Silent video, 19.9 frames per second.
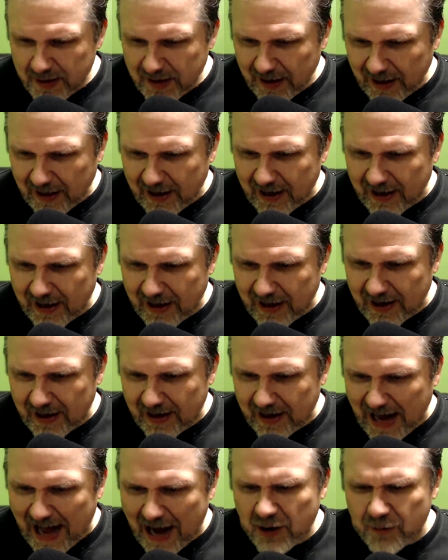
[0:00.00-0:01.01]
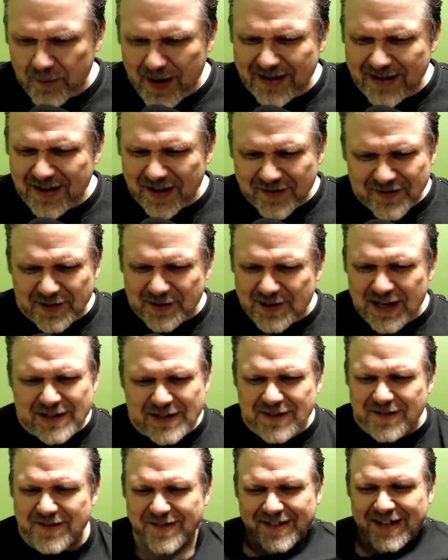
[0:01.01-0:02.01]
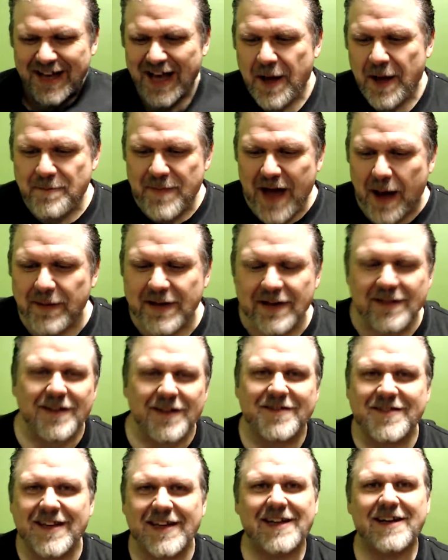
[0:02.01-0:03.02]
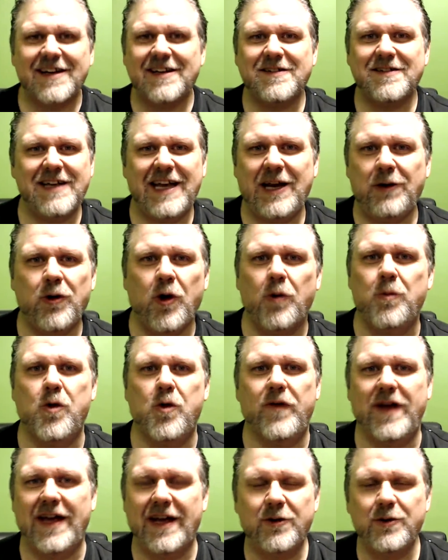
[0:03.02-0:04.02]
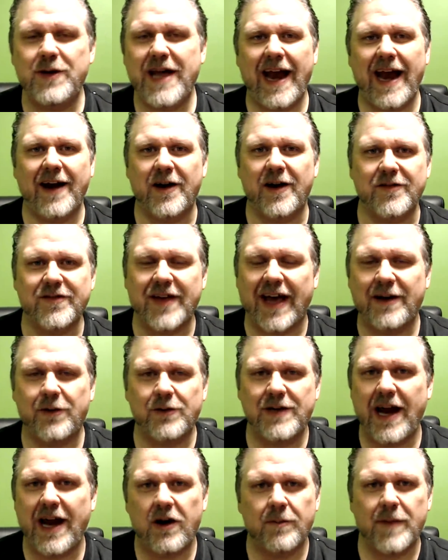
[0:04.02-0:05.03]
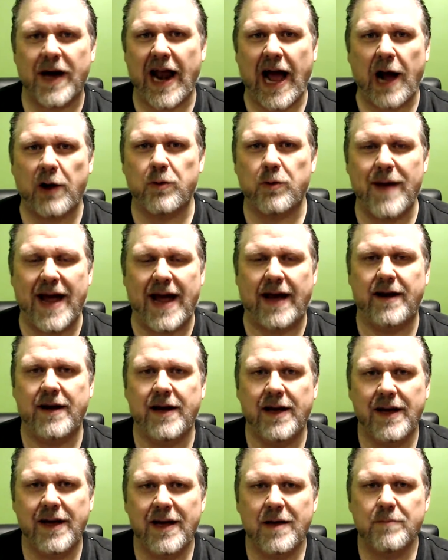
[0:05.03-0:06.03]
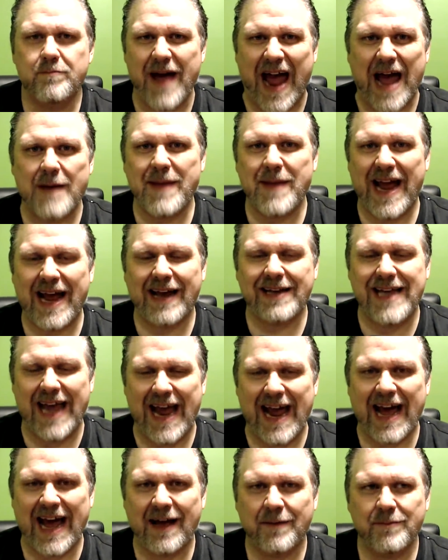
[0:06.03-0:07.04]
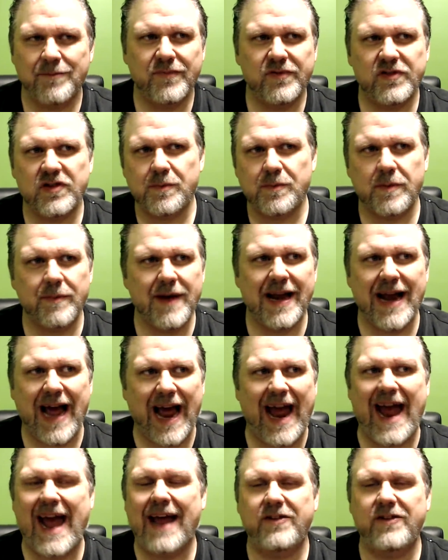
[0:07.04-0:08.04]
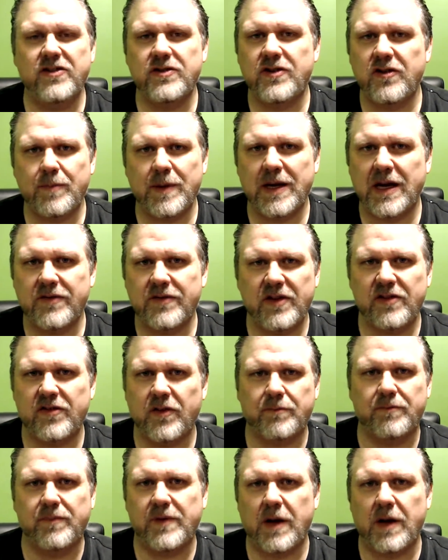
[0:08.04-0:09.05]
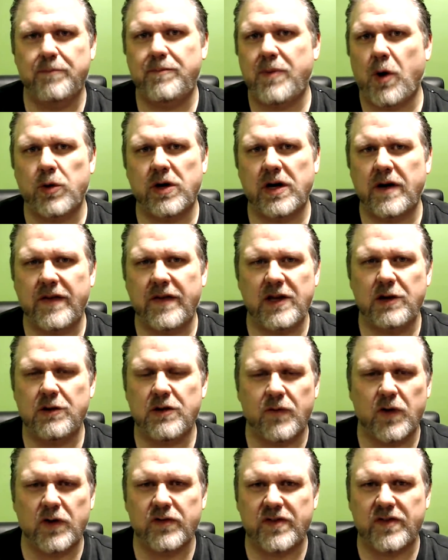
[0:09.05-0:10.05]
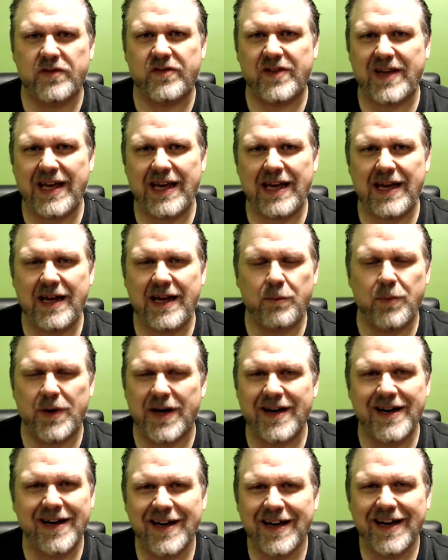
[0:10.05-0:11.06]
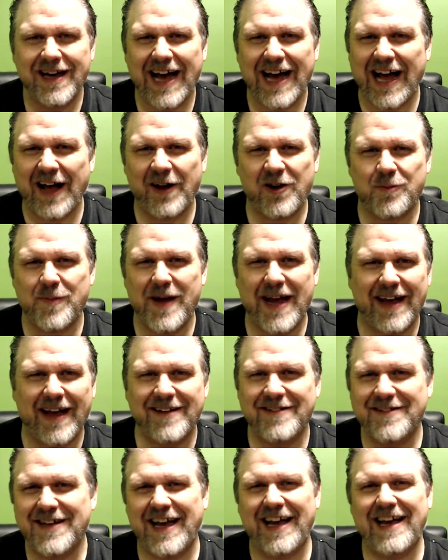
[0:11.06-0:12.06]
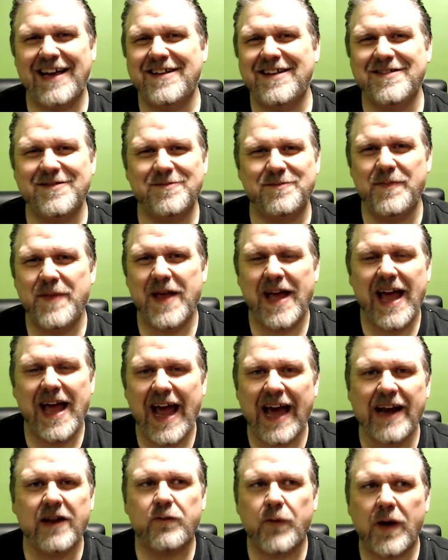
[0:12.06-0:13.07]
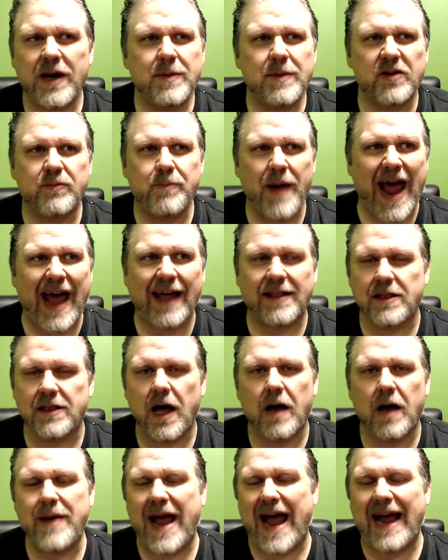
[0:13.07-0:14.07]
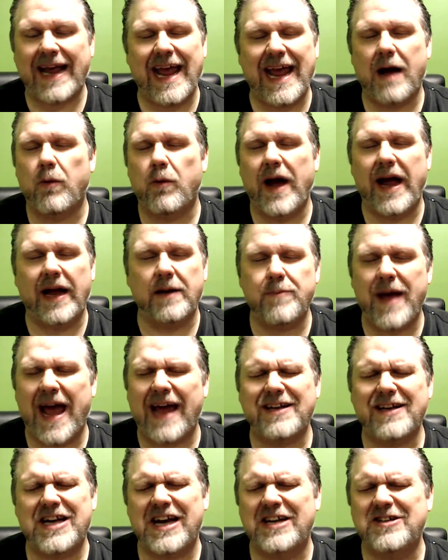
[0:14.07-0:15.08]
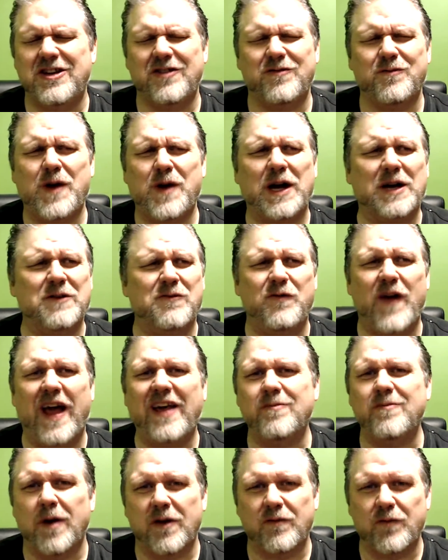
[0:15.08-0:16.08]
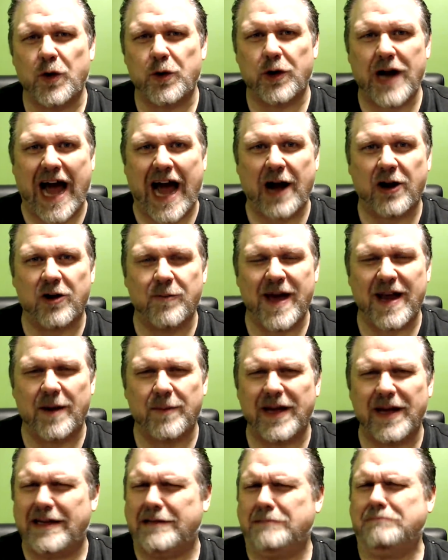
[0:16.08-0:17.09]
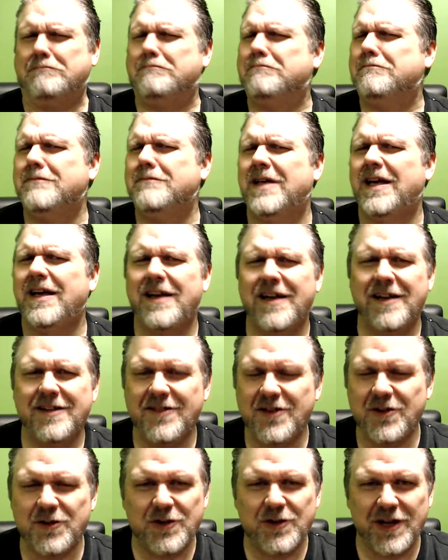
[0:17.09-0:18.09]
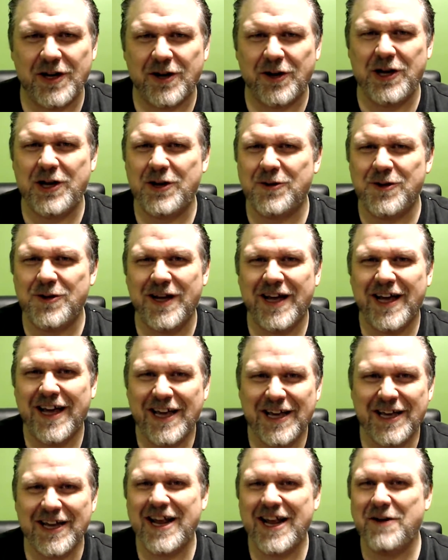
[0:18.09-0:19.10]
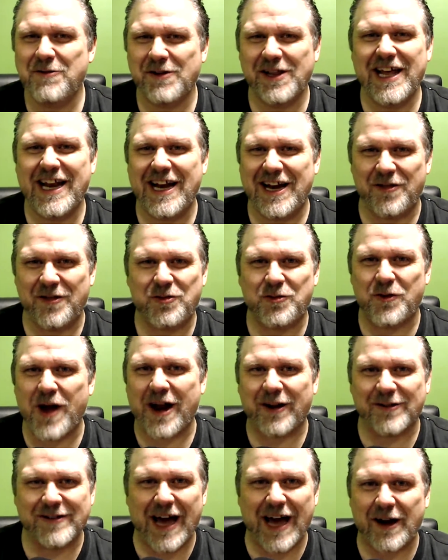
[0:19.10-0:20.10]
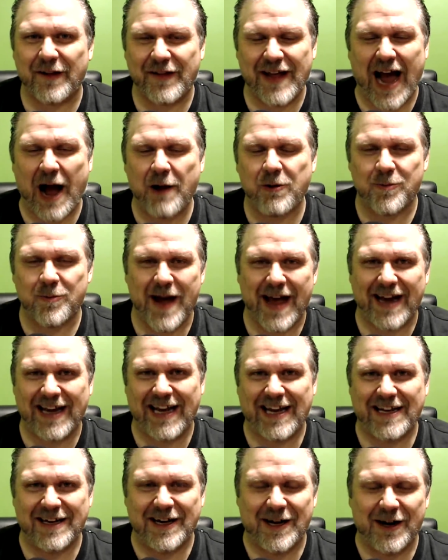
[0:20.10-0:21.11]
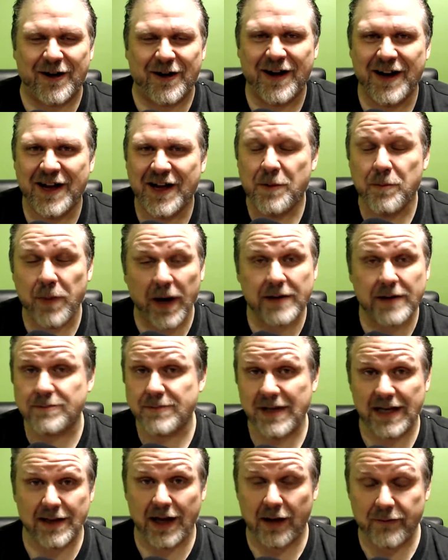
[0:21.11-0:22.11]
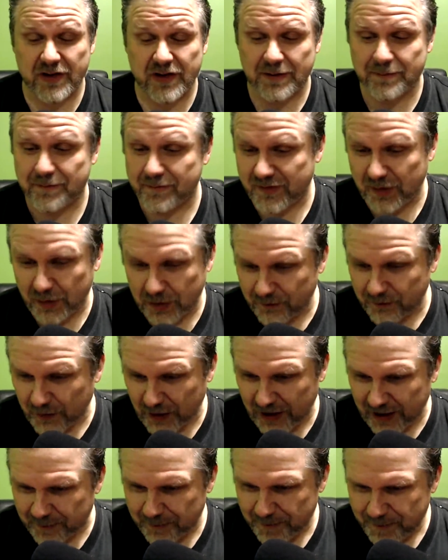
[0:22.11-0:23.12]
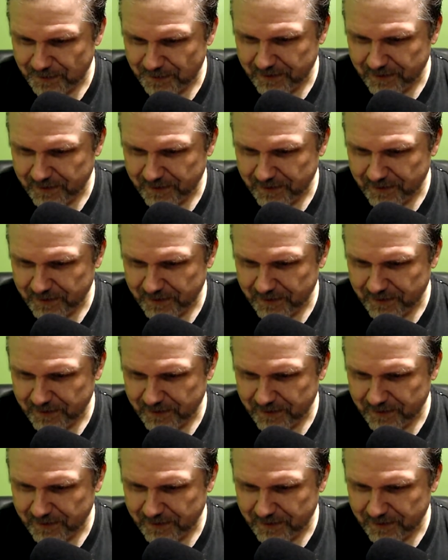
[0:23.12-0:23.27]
Aquaman does look, it looks like a hero movie, and who cares? I don't care about Aquaman. Batman, yeah. Superman, I had to, just because he's a component of the universe that's key, but Aquaman, and it's funny because Pat can't wait. Pat changed his fucking Facebook photo to Aquaman. I'm like, dude, you really need to throttle down on the Aquaman heat here, but he loves it. So good for him.